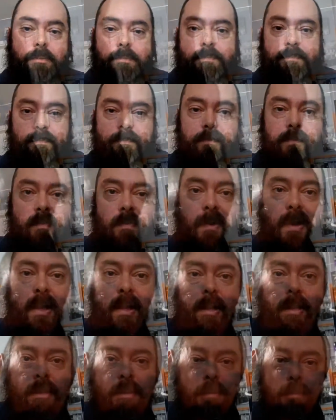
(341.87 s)
Hey YouTube, I
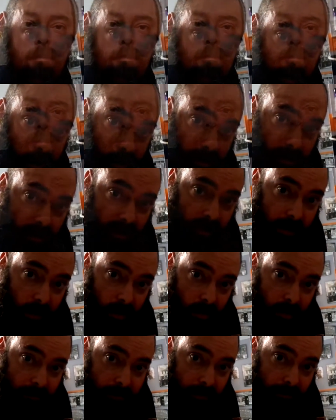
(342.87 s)
figured I'd show you a
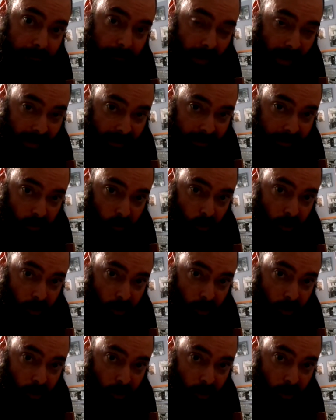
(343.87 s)
little of the filing